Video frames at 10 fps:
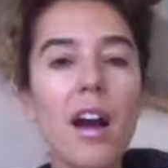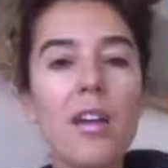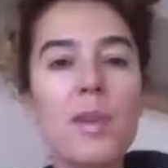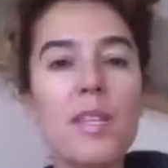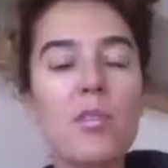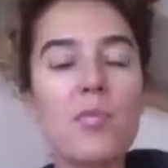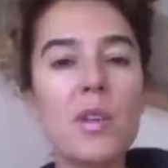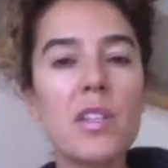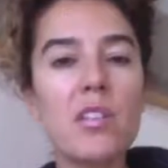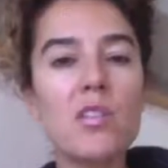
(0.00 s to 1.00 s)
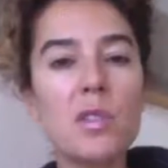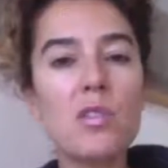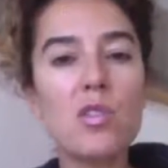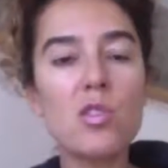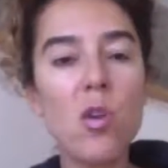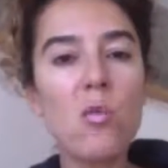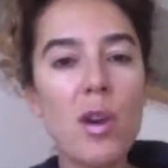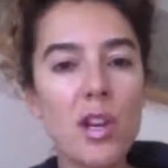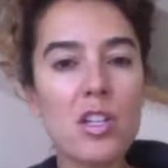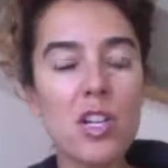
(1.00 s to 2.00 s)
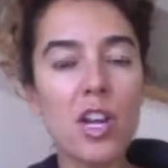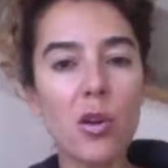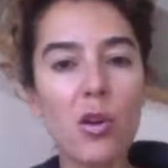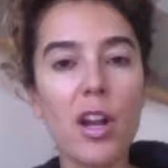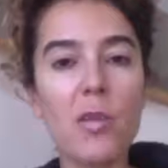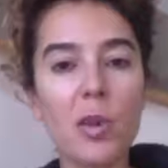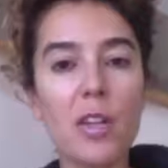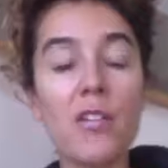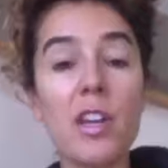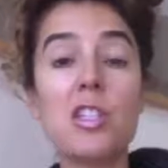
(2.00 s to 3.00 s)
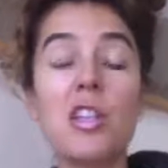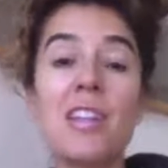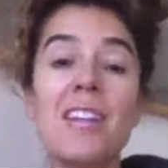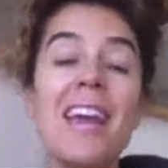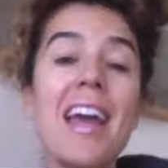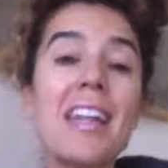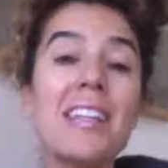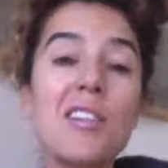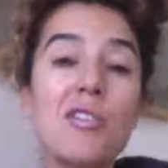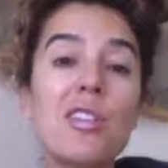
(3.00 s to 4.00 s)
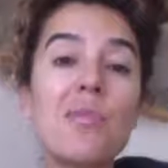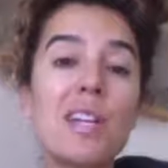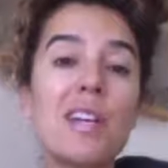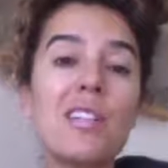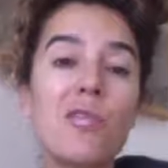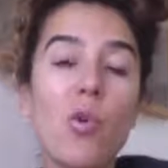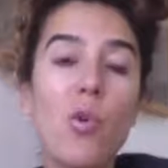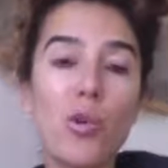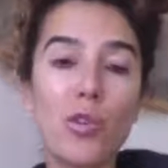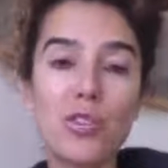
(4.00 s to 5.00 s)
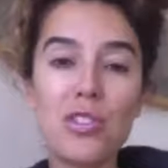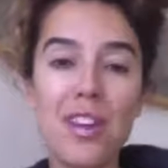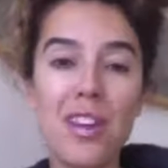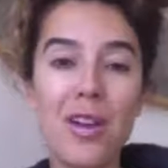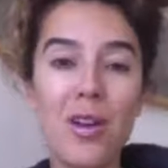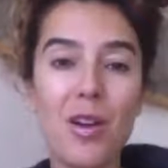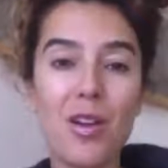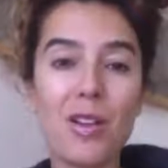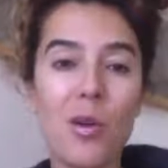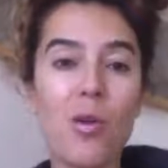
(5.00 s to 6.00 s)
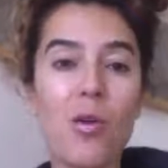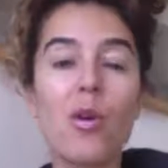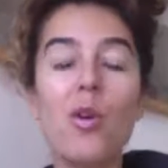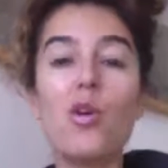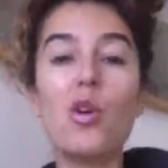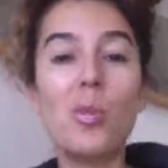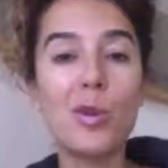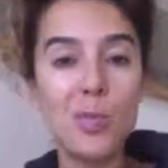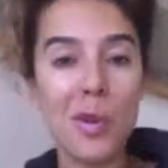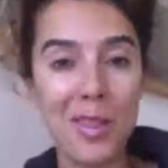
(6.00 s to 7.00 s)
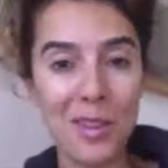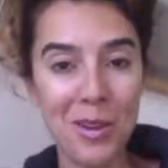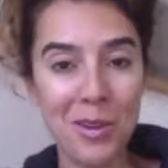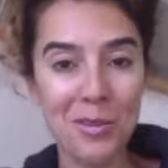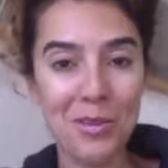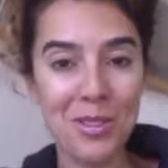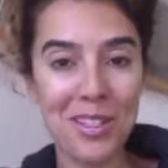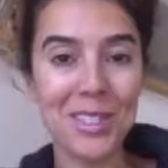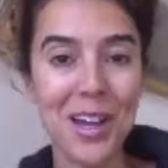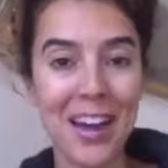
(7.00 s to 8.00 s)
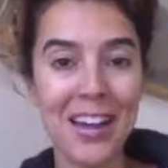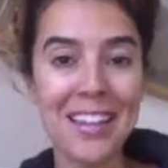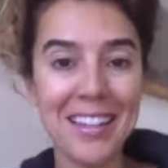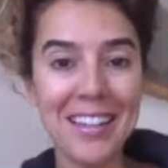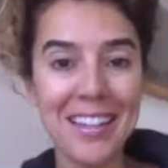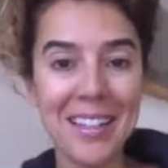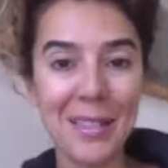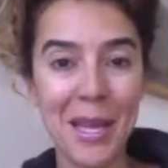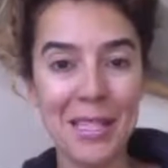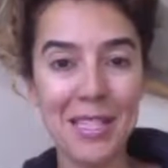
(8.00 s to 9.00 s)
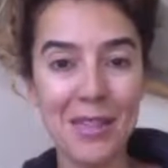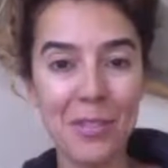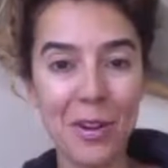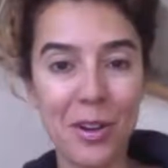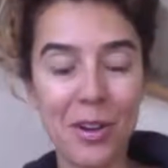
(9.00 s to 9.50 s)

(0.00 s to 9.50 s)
mean there's been so much incredible innovation and it's interesting because of course, you know, Uber's been in the news a lot lately for